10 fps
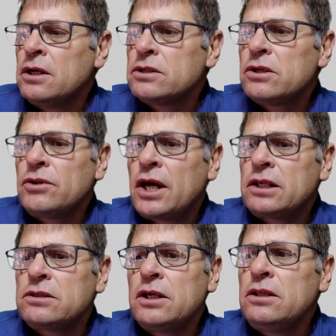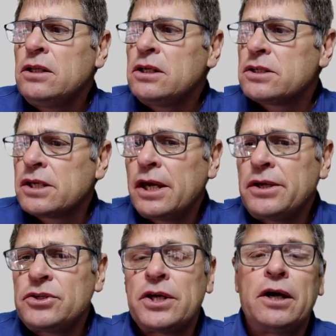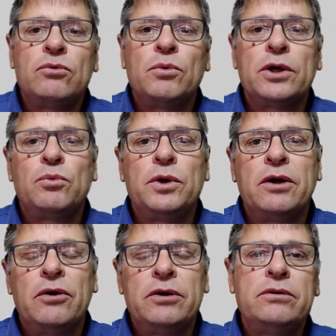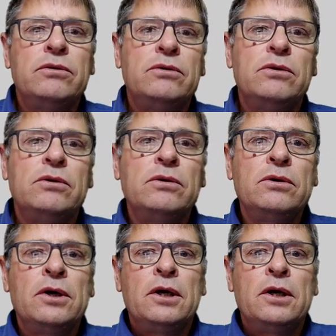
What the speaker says: So that's then the sketch and what we're going to do.